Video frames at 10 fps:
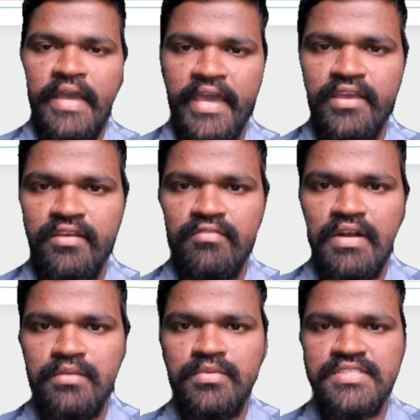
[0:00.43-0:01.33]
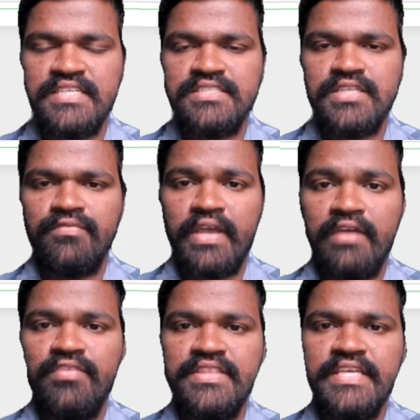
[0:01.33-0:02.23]
Hey, welcome to the series of
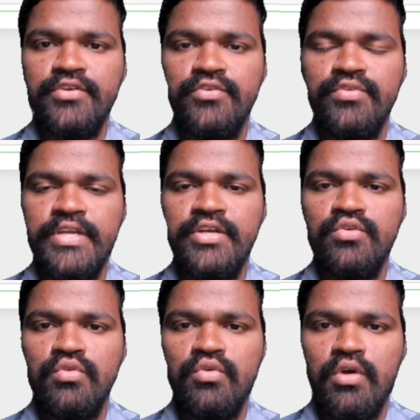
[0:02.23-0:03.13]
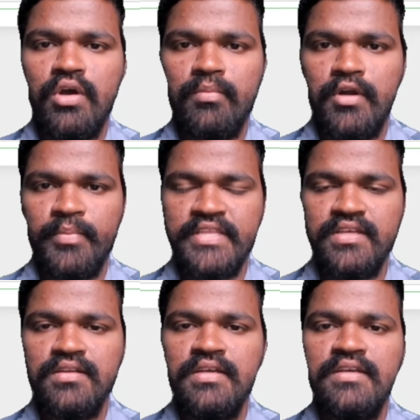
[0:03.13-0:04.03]
everything you need to know about
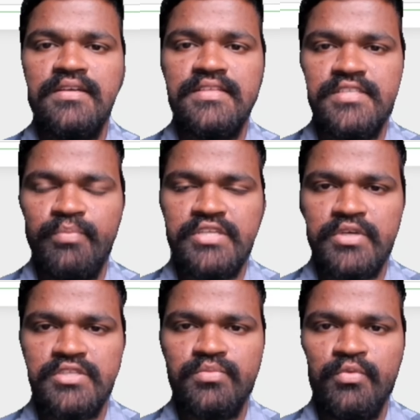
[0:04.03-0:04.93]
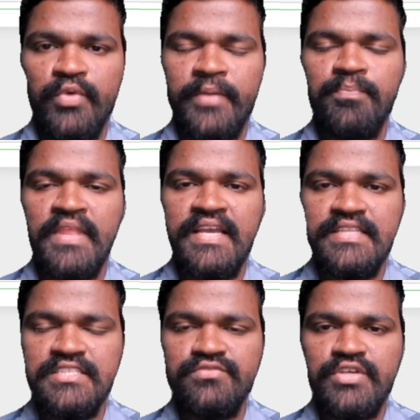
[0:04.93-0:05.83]
Python in the simplest possible way.
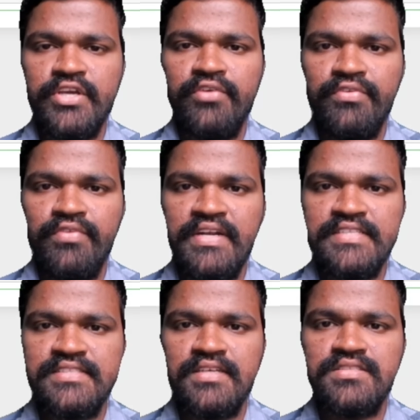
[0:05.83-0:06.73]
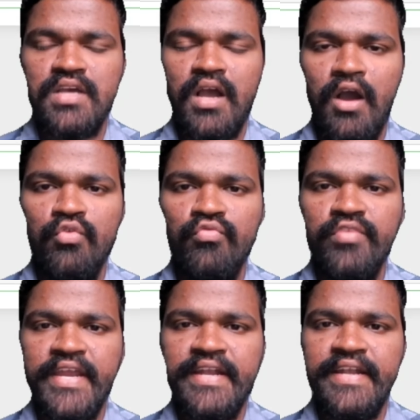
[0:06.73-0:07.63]
In this video, we will discuss how
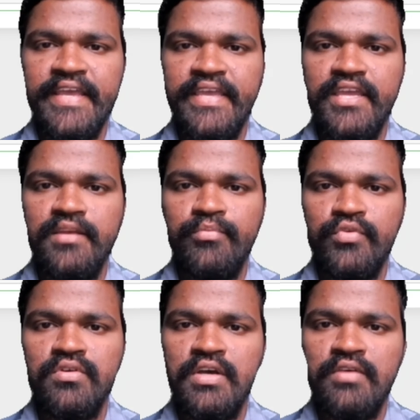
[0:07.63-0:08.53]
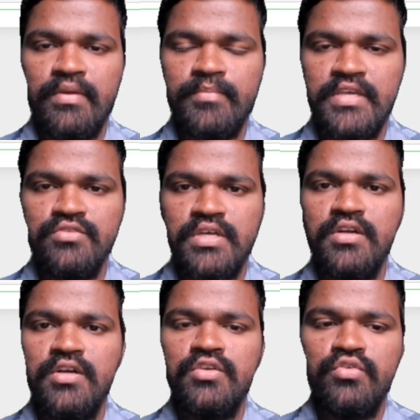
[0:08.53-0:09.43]
we can take input from the
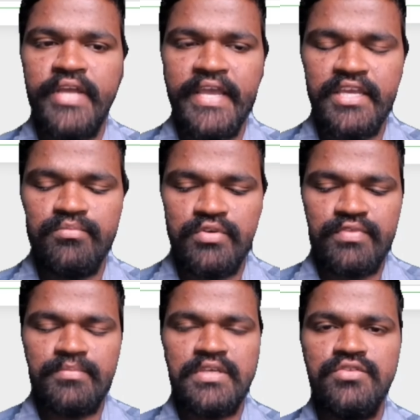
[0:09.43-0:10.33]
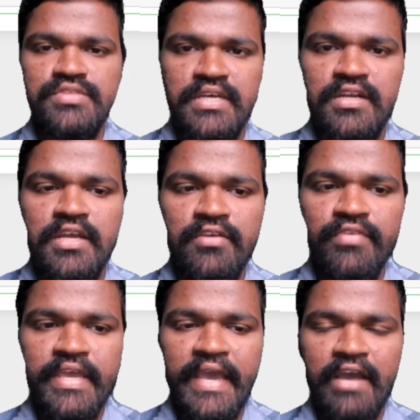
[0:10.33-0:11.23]
user. To take input from the user,
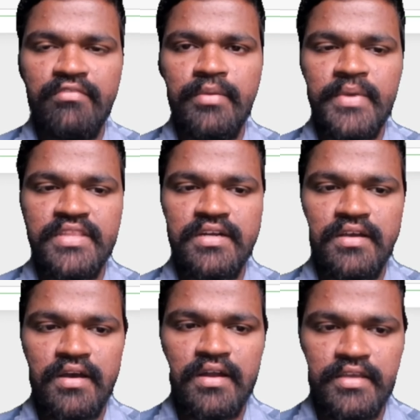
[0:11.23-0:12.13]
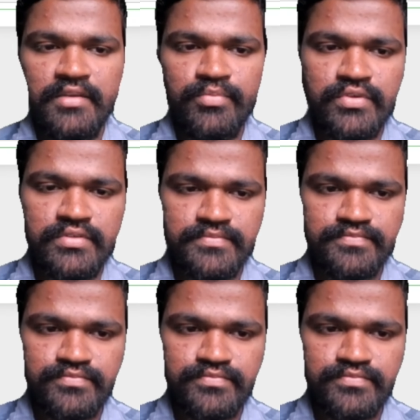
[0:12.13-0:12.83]
we have a method called input.